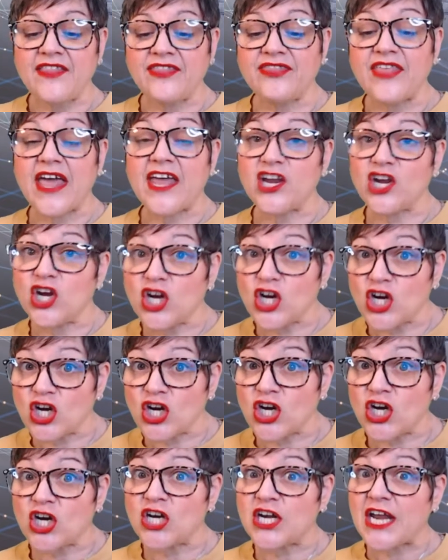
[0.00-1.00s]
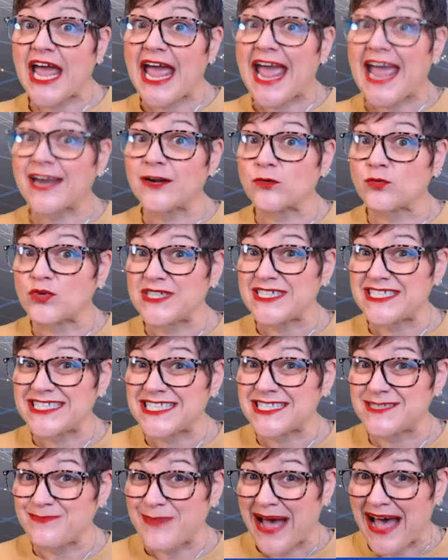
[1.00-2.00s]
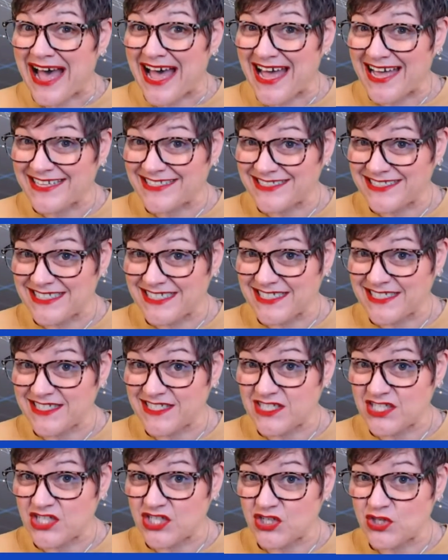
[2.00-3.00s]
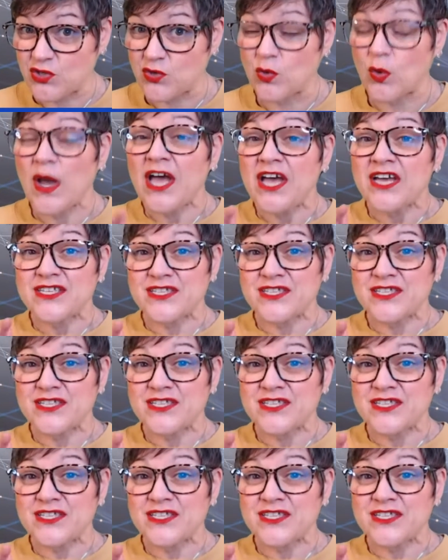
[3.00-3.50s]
than heard and responded to.